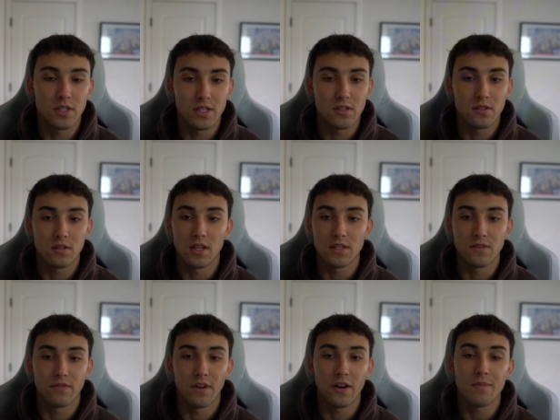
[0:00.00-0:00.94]
it's
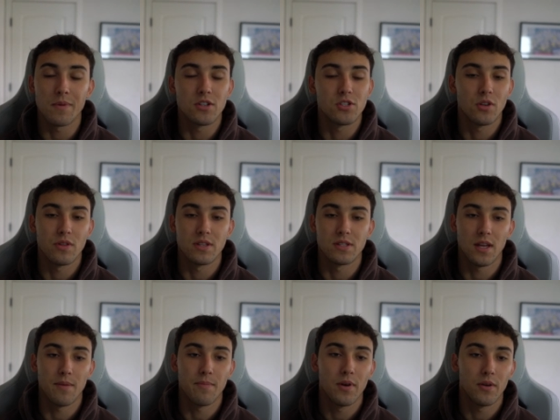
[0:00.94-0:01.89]
very much so the
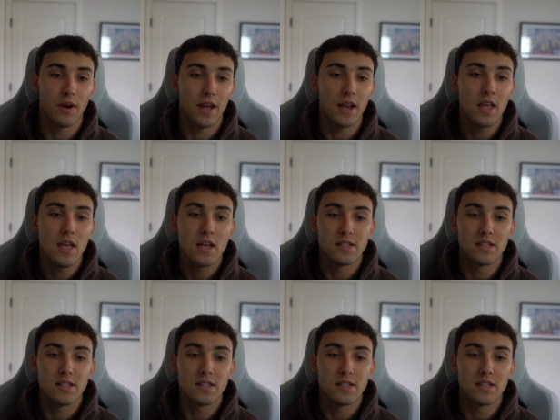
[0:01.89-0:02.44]
same, right?